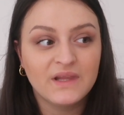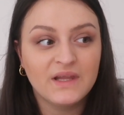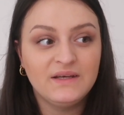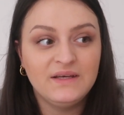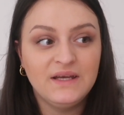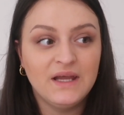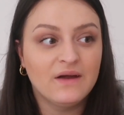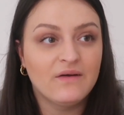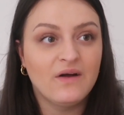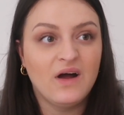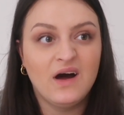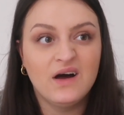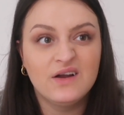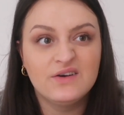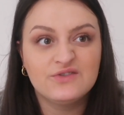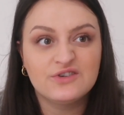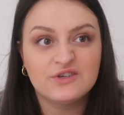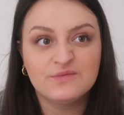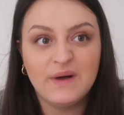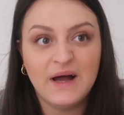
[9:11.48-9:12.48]
near
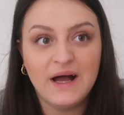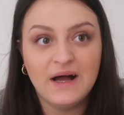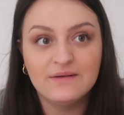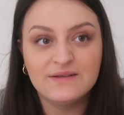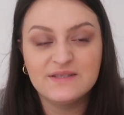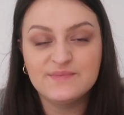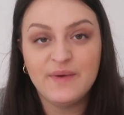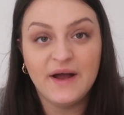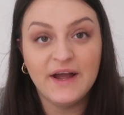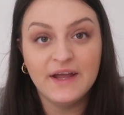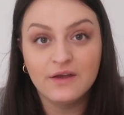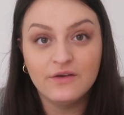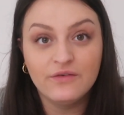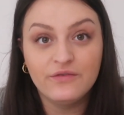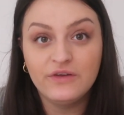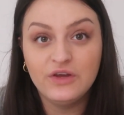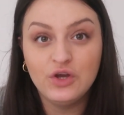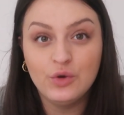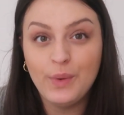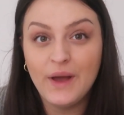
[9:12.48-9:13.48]
£100 buying a
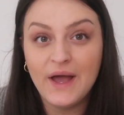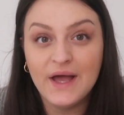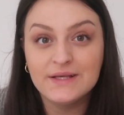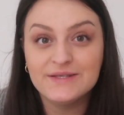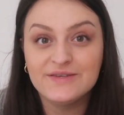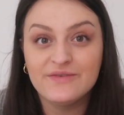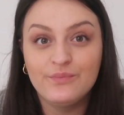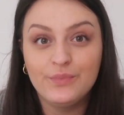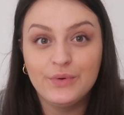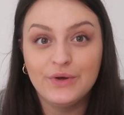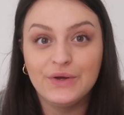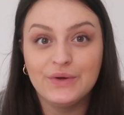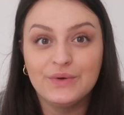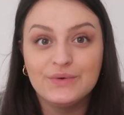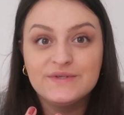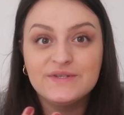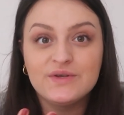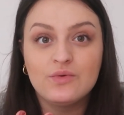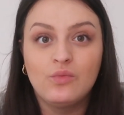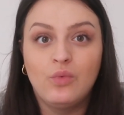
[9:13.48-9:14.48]
few pairs of
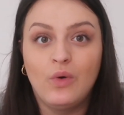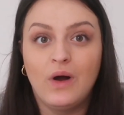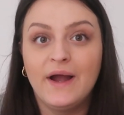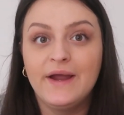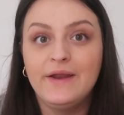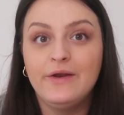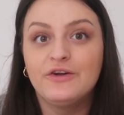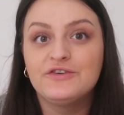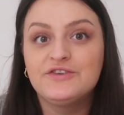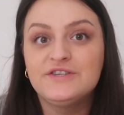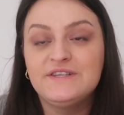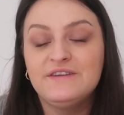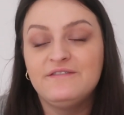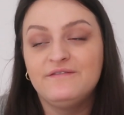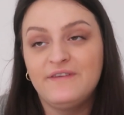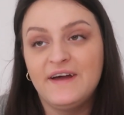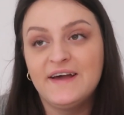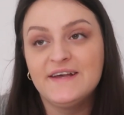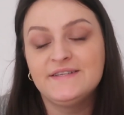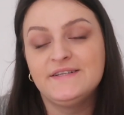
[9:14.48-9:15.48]
boots. Why not just
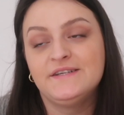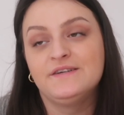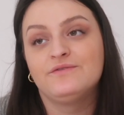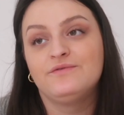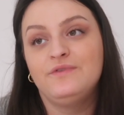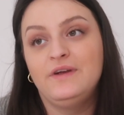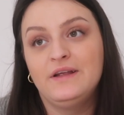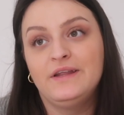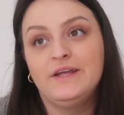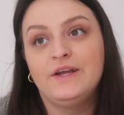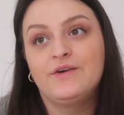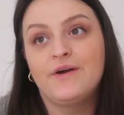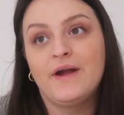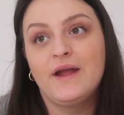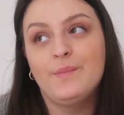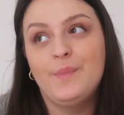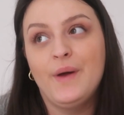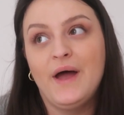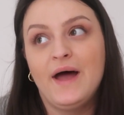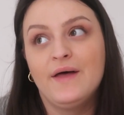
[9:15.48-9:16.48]
invest in a really
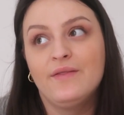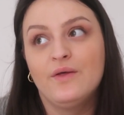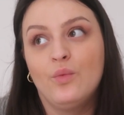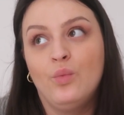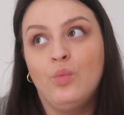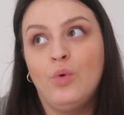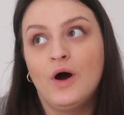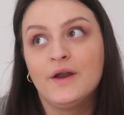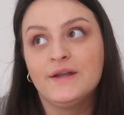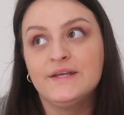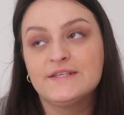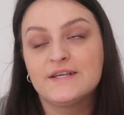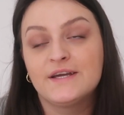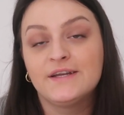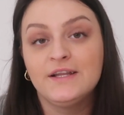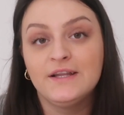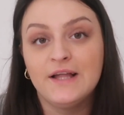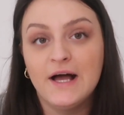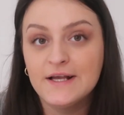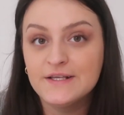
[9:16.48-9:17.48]
great pair that one is going
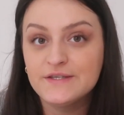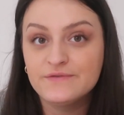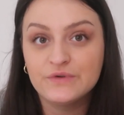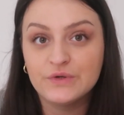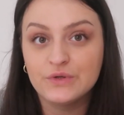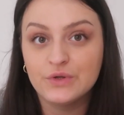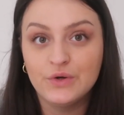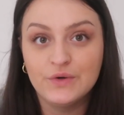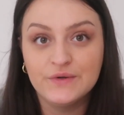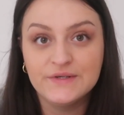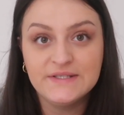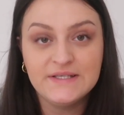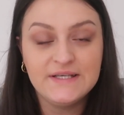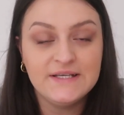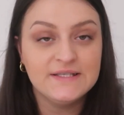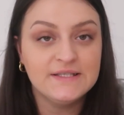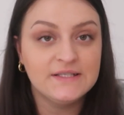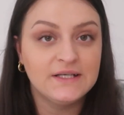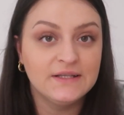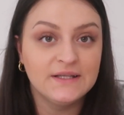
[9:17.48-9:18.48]
to last through the whole
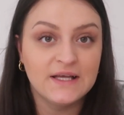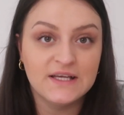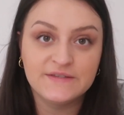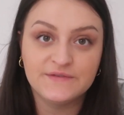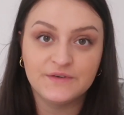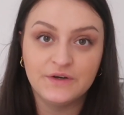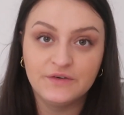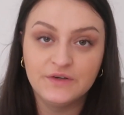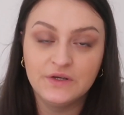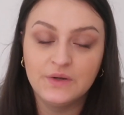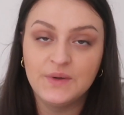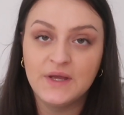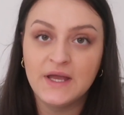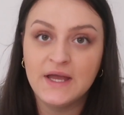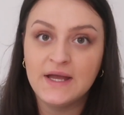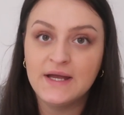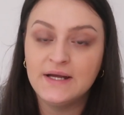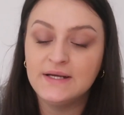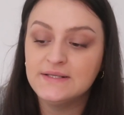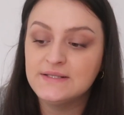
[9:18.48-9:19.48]
season and last for a few
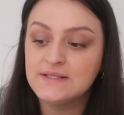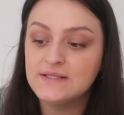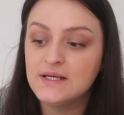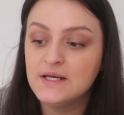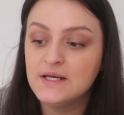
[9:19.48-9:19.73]
years?